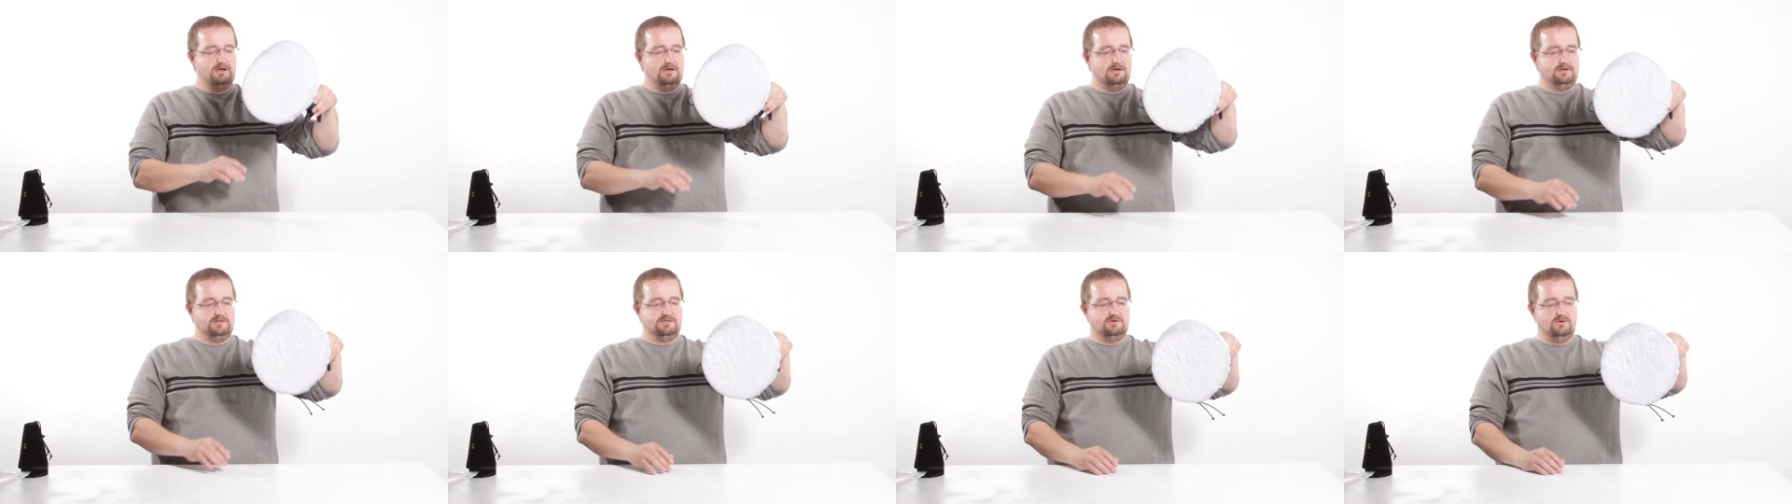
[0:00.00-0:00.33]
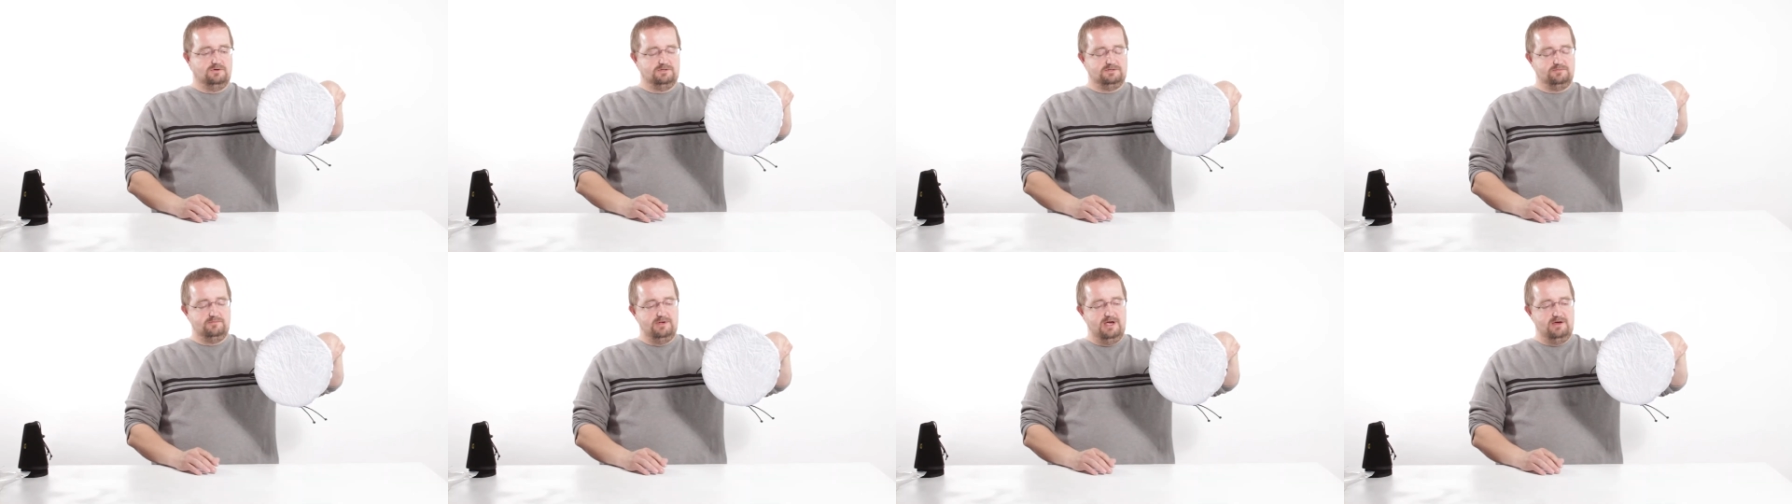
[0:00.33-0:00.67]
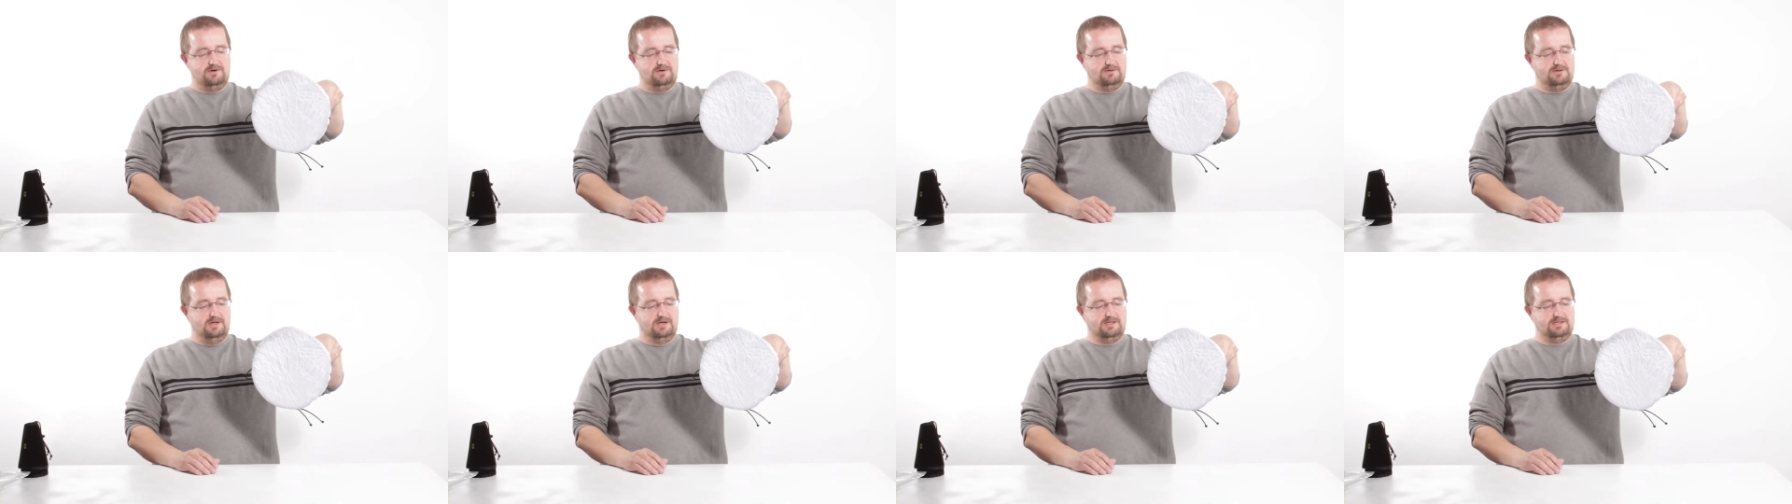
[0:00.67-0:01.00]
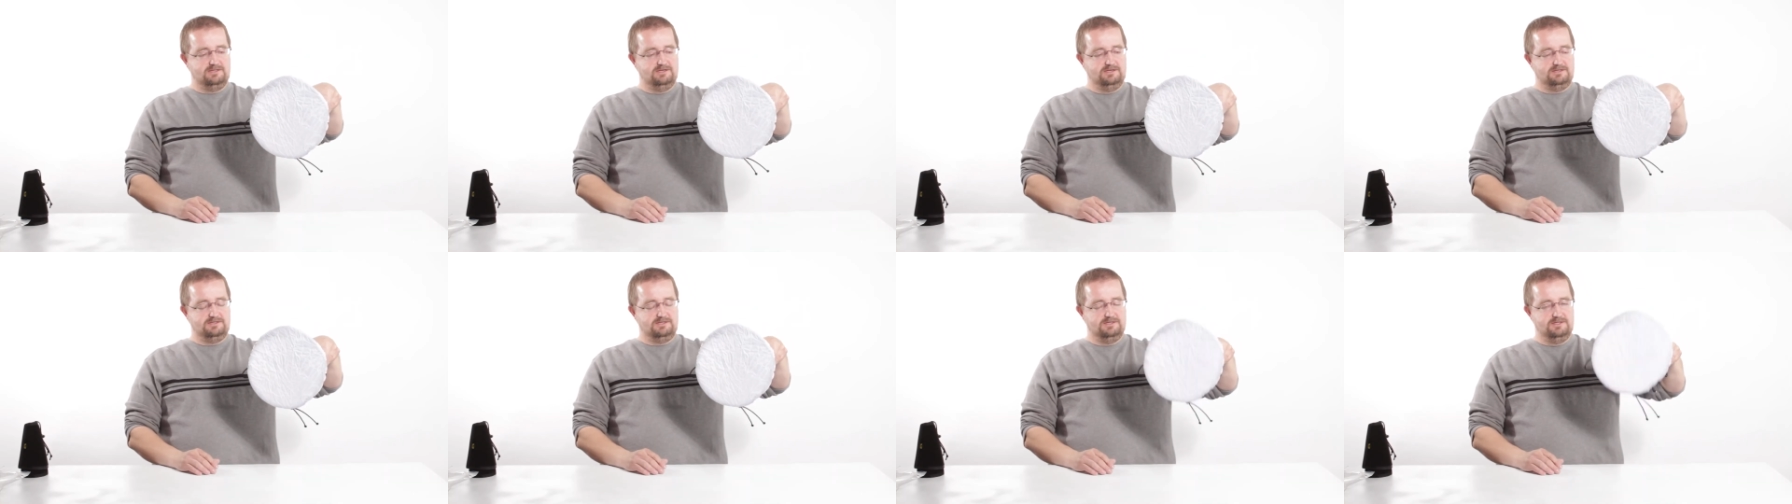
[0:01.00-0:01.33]
so it's mounted like
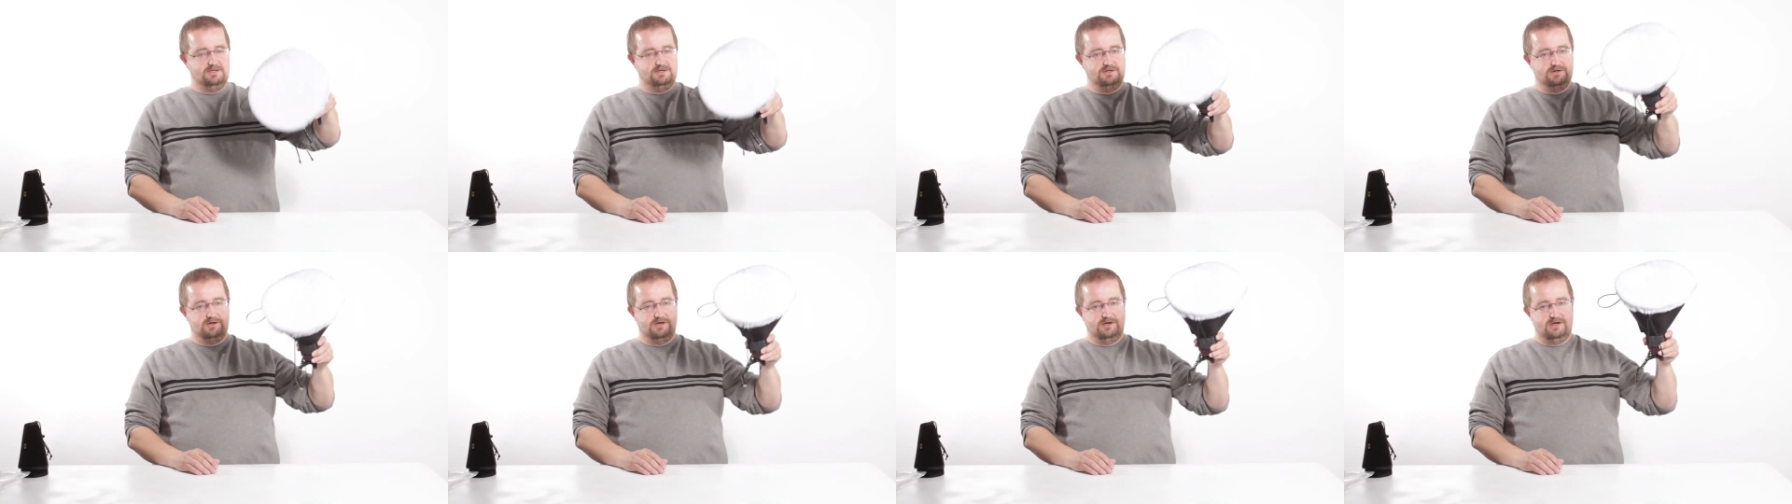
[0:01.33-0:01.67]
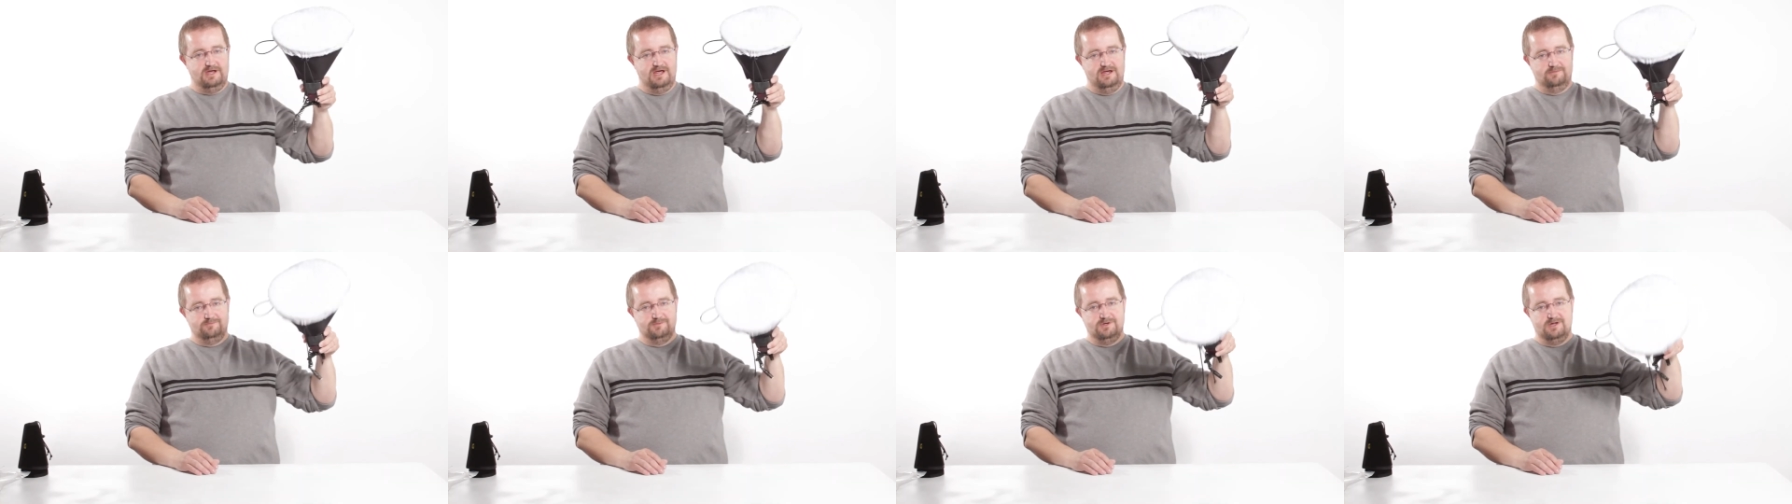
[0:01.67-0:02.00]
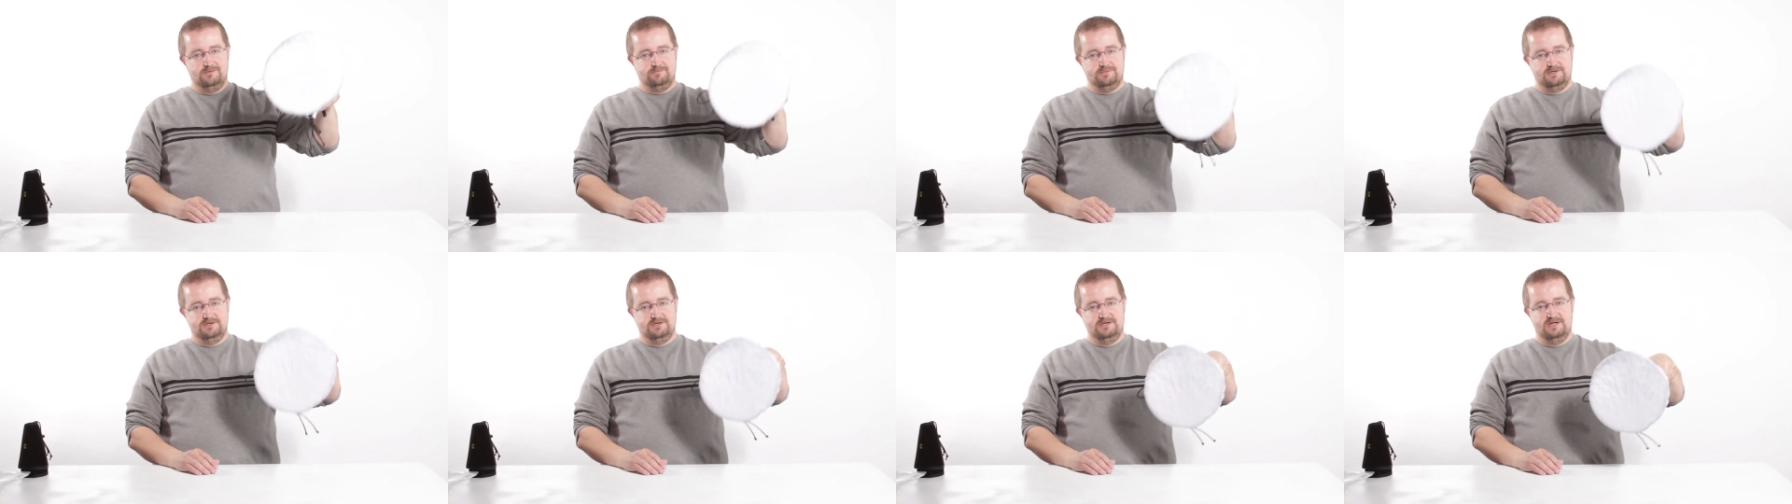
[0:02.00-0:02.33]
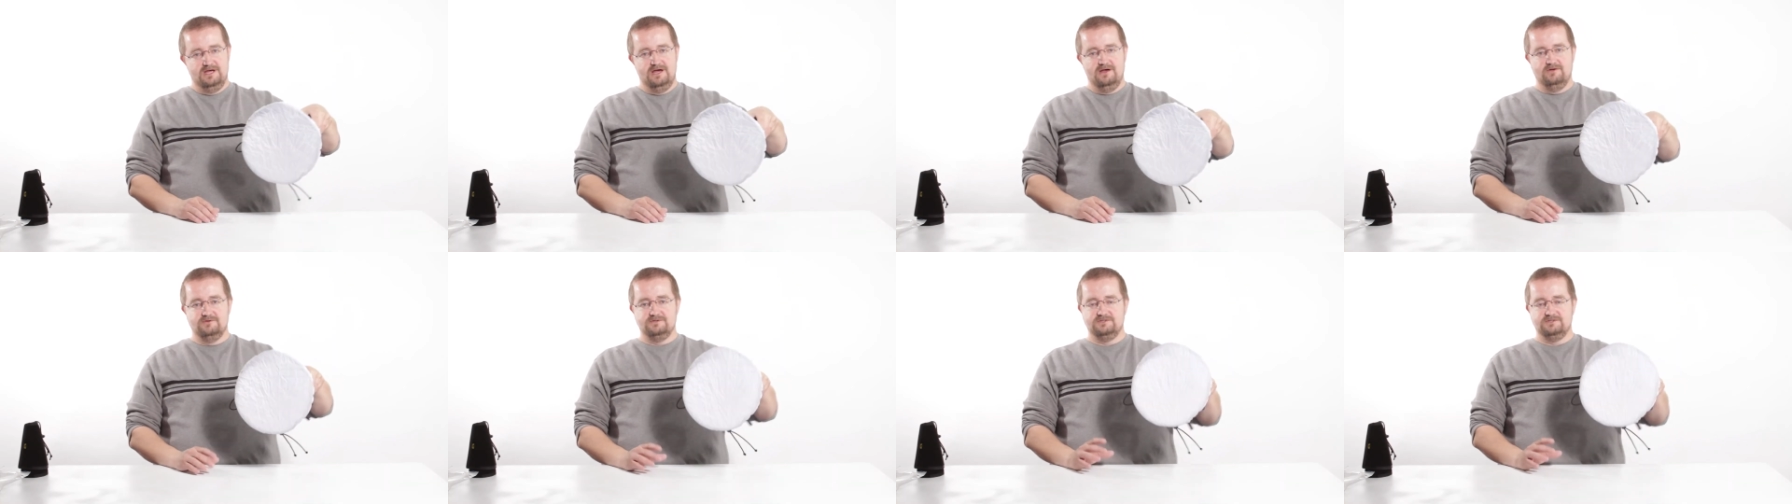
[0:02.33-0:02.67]
this, and then you can aim it up and down